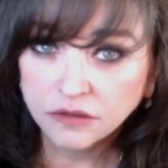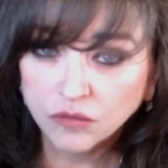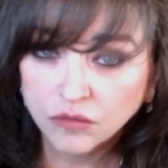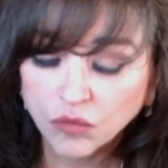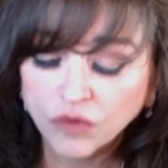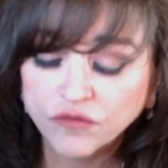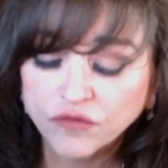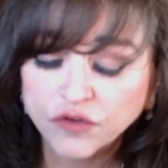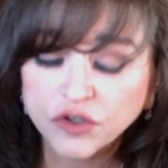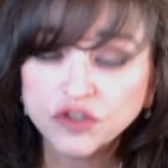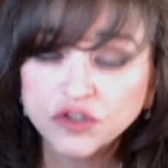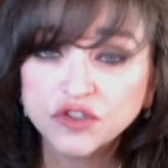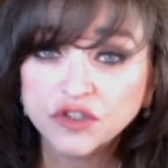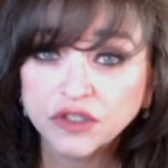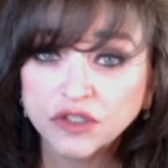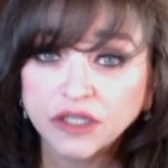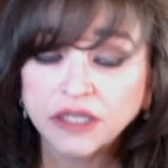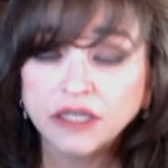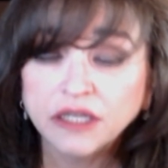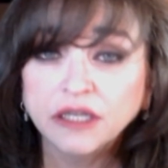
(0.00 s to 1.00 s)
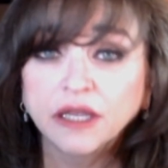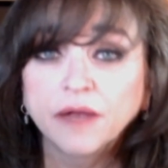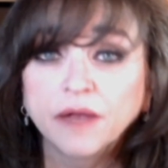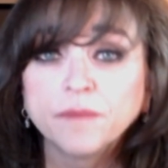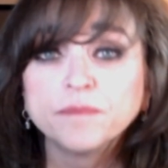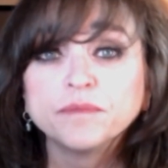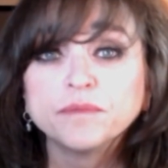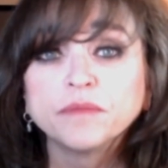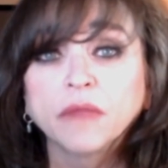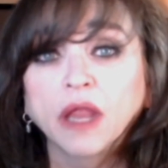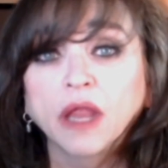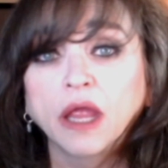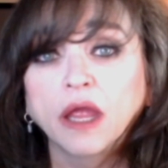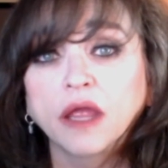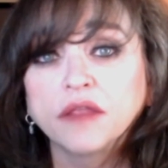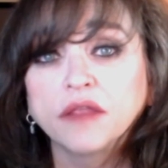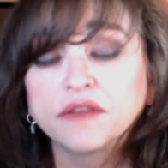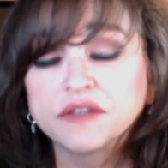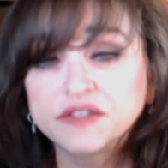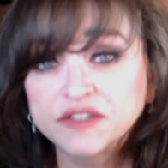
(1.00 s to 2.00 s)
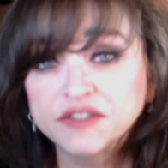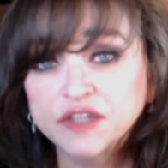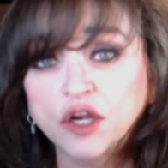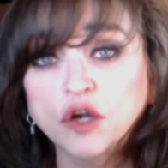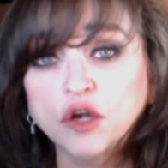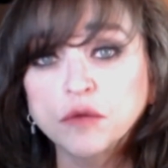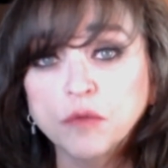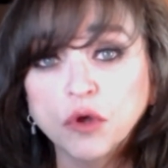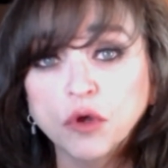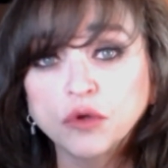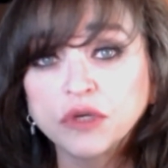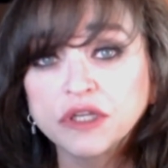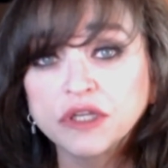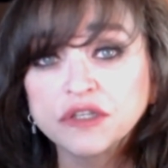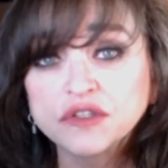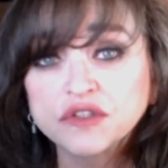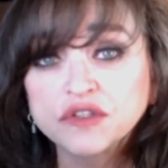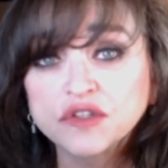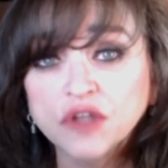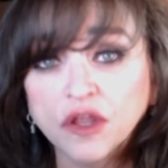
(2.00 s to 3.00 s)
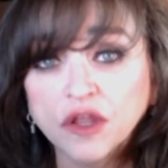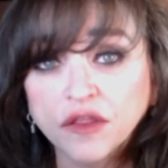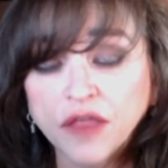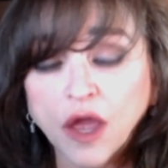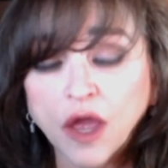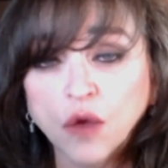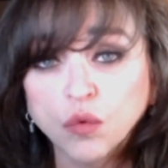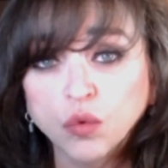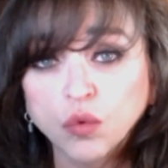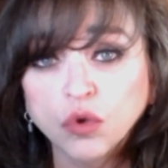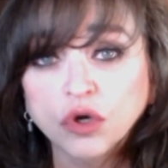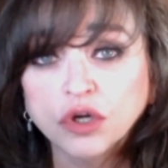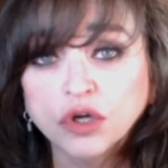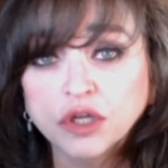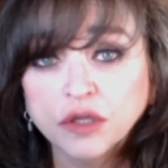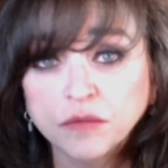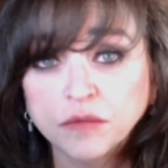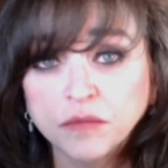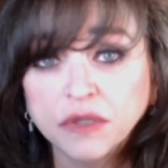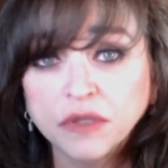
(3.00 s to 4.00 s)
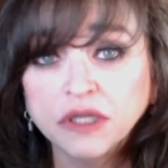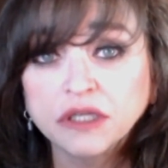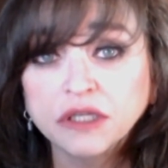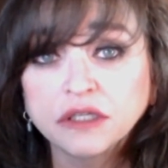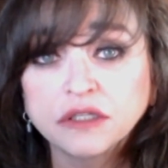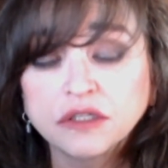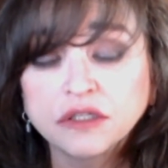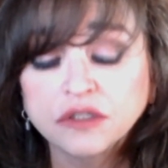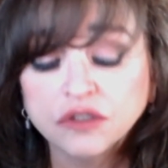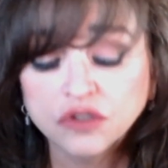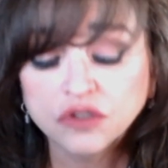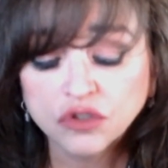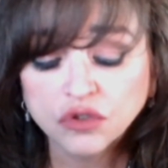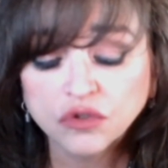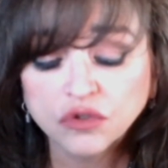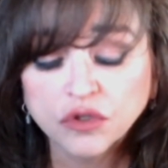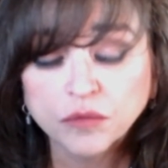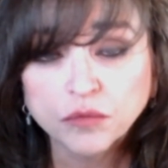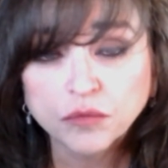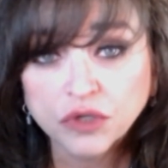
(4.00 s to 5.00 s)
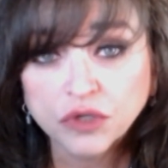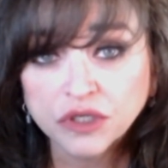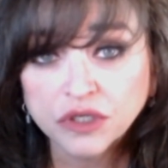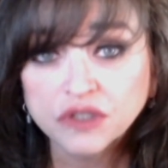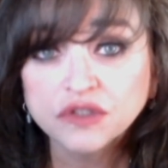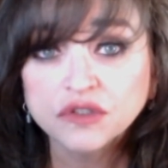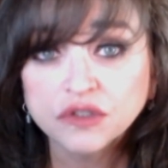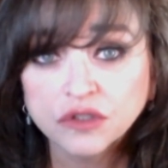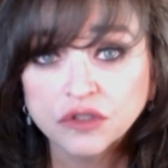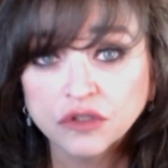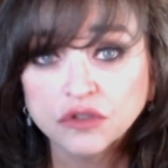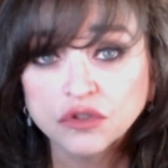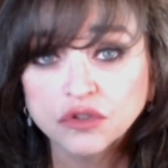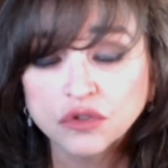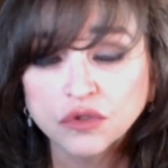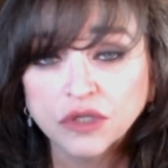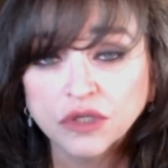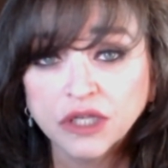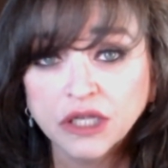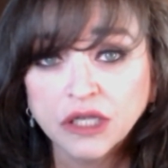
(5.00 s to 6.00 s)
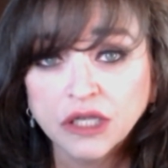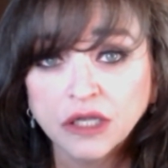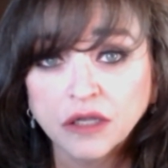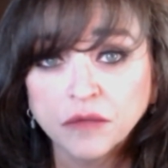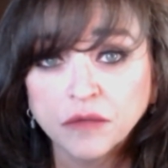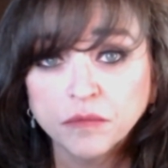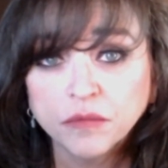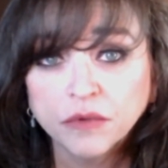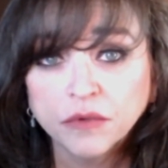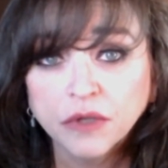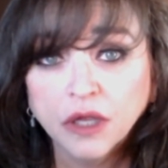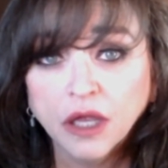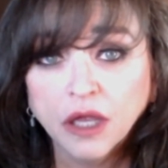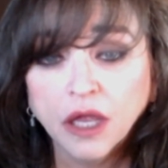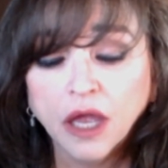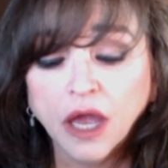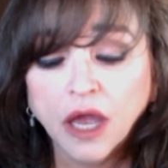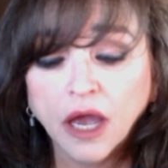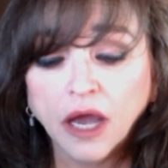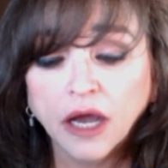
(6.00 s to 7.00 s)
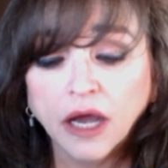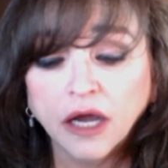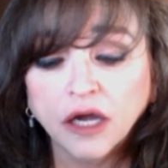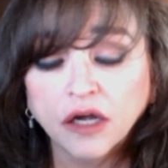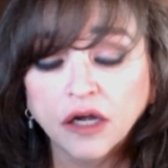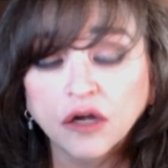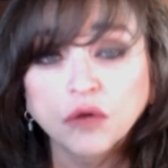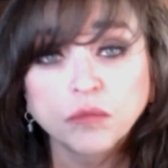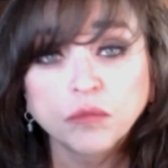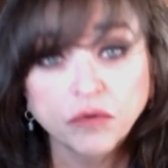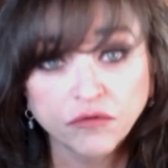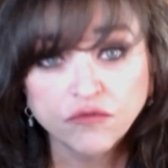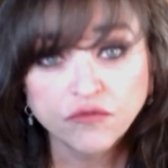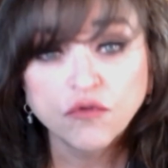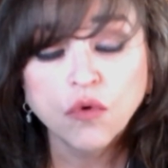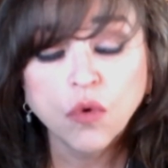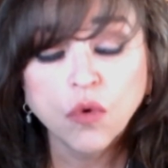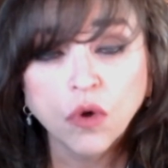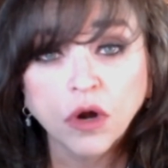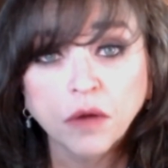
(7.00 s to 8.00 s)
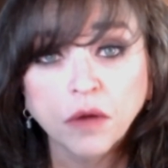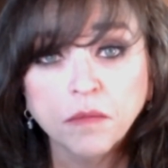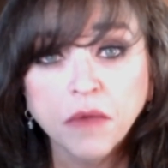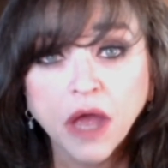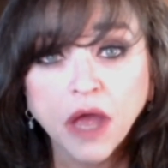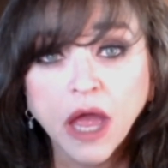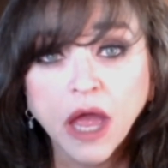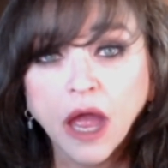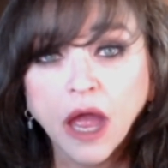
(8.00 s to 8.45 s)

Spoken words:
Well, firstly, the ceremonies that were committed to the priest to keep, perform,